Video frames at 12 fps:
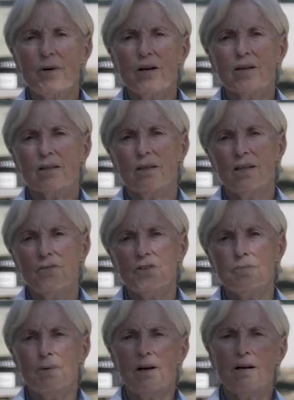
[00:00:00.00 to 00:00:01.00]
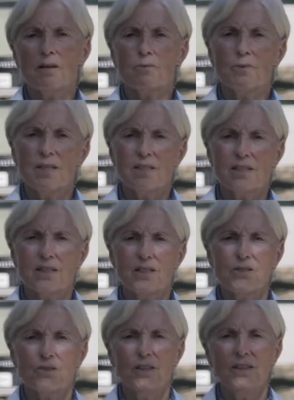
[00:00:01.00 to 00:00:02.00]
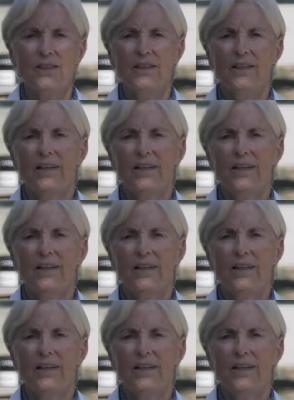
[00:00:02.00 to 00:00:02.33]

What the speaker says: Park to Harvard Park, West Central.